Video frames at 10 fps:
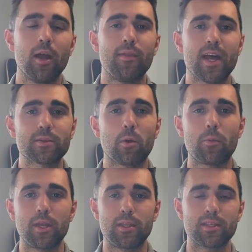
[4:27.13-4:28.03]
And that's where
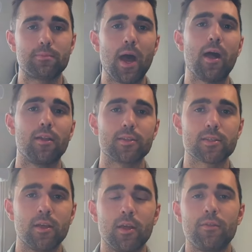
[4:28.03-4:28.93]
we need this
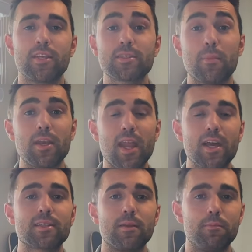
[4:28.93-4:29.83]
balance. This is my
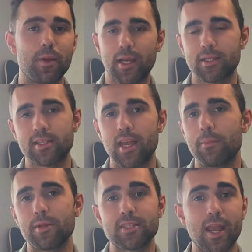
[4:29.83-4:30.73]
next and biggest
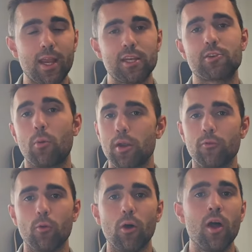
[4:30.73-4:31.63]
tip, is the 80-20
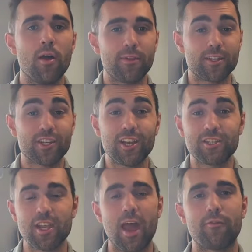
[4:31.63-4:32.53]
rule. This
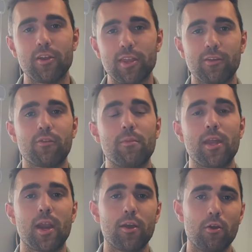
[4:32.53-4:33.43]
changed everything for
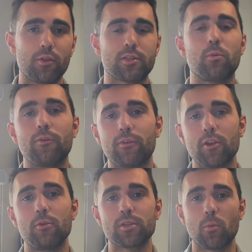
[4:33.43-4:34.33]
me, and I know this will for
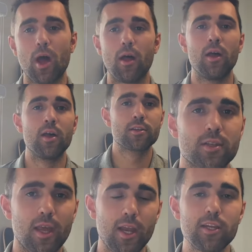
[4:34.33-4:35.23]
you as well.
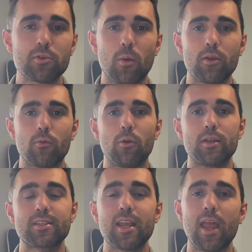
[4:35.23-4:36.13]
So the 80-20 rule
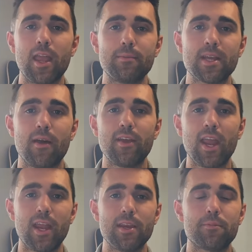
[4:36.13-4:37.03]
is to aim to have
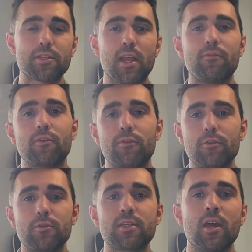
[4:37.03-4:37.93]
80% of your
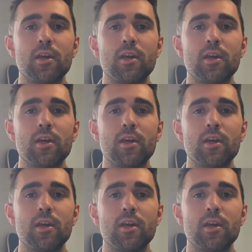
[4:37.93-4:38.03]
foods